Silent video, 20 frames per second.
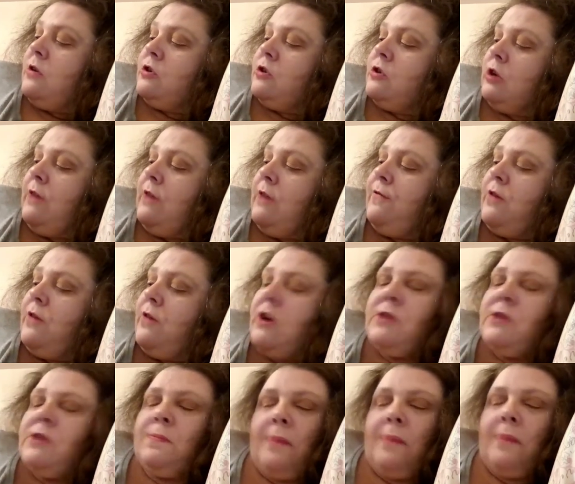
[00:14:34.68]
So your
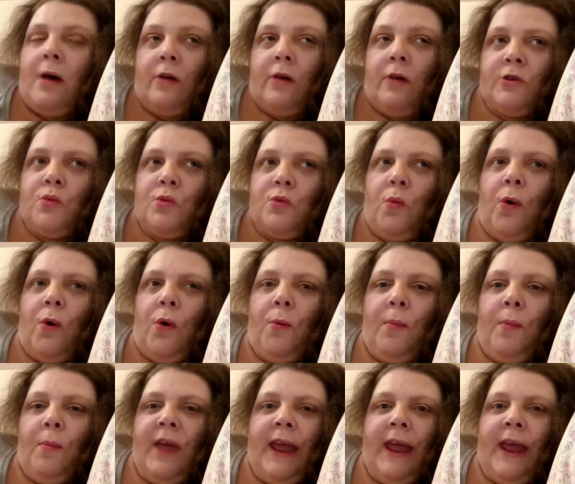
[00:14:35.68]
first box will
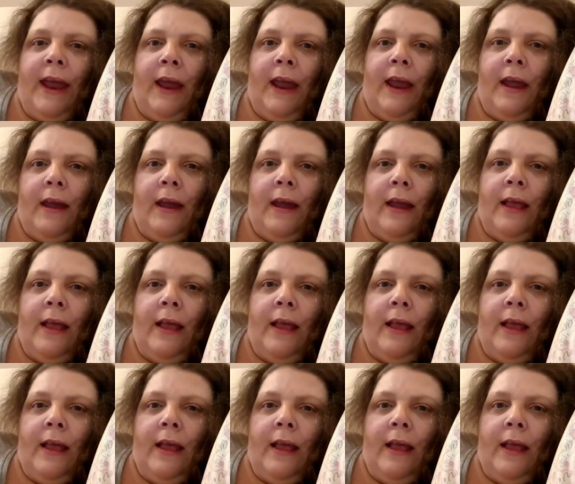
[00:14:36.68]
be